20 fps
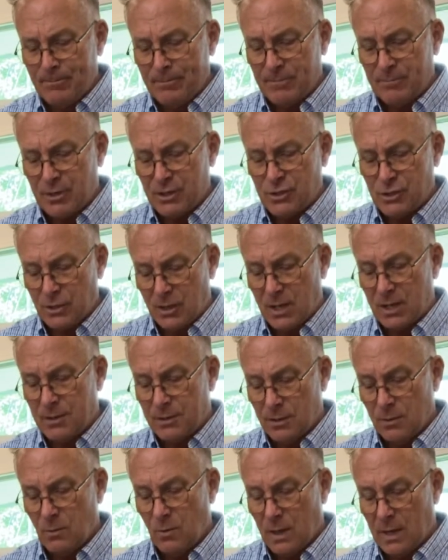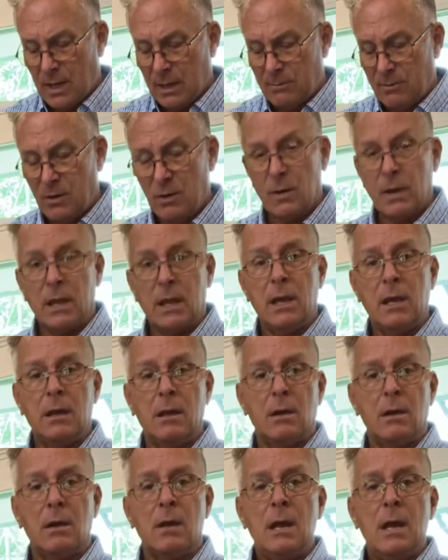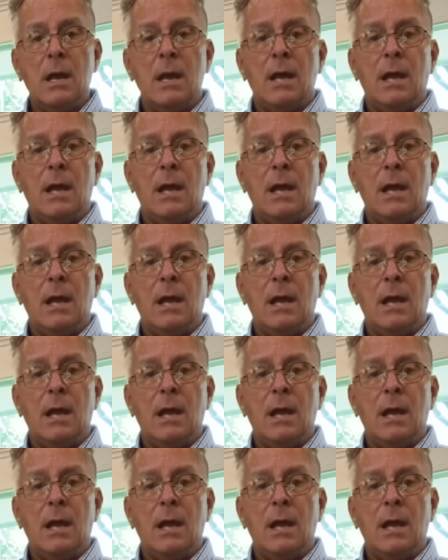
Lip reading: but you can do what I'm doing here.